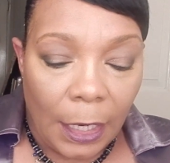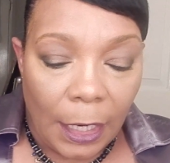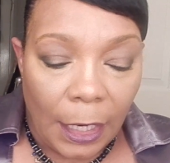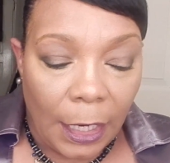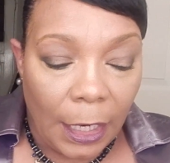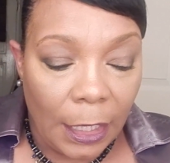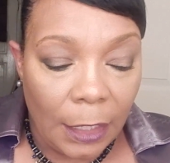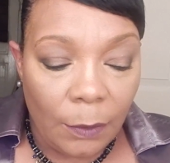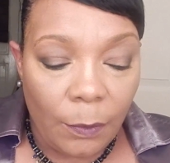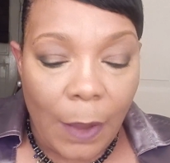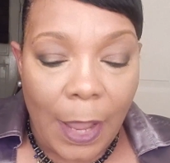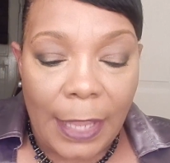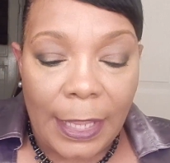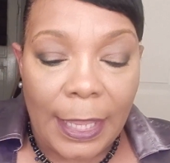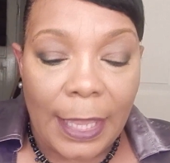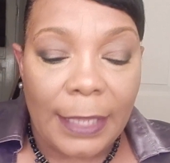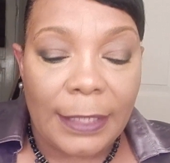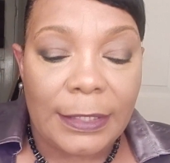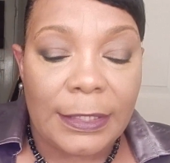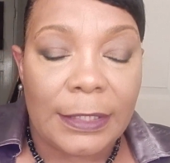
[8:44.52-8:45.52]

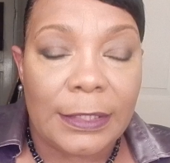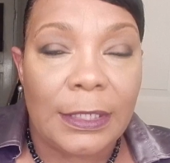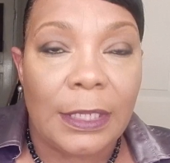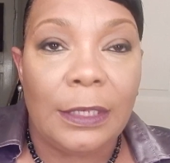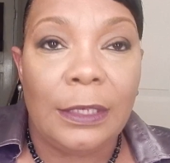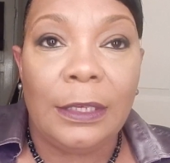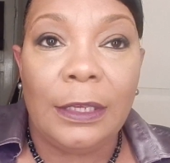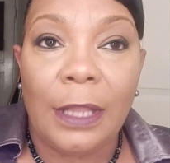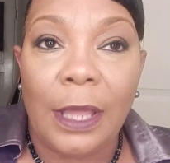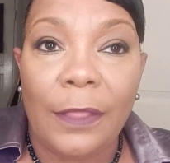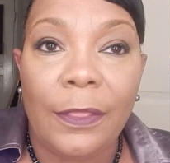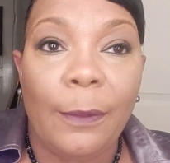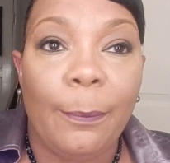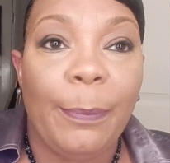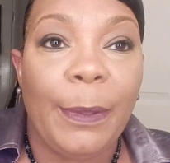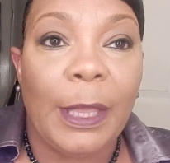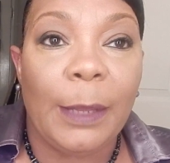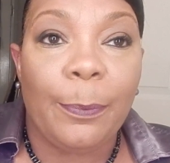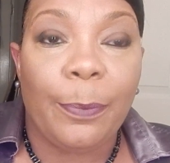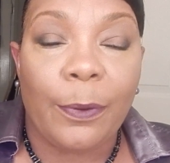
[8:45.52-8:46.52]
NYX is another
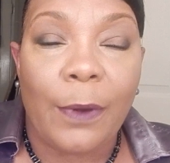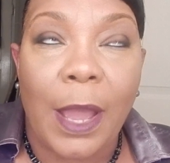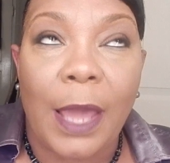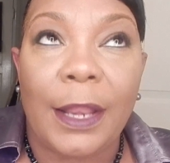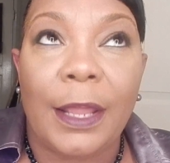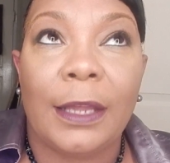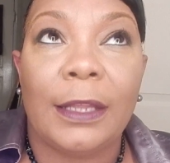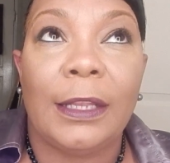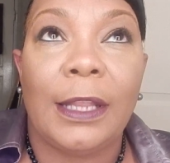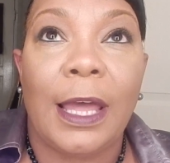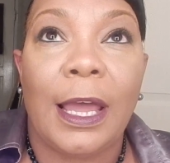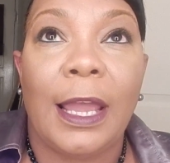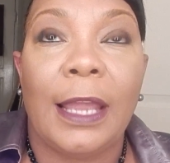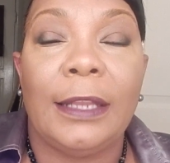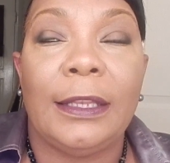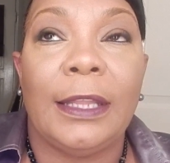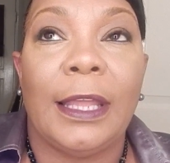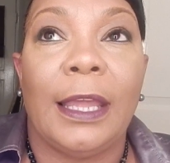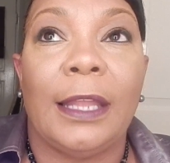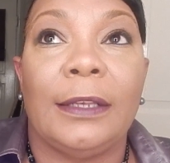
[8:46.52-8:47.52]
big product
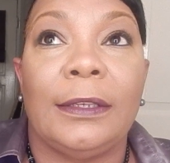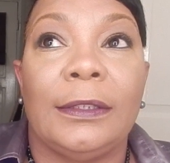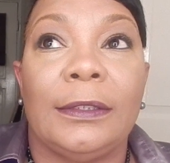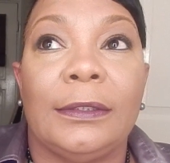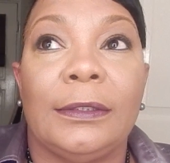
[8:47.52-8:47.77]
line that